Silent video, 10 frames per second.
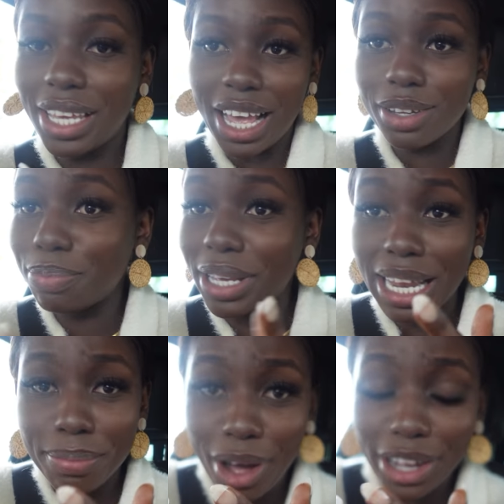Yeah,
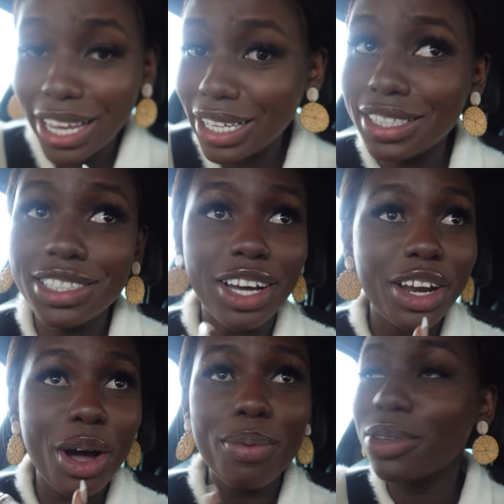B&M Bargain,
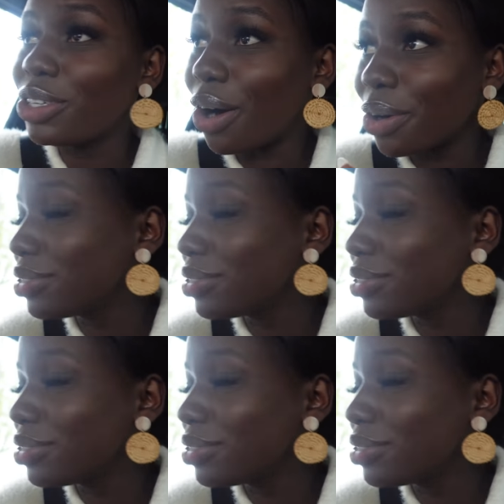Dunelm, y'all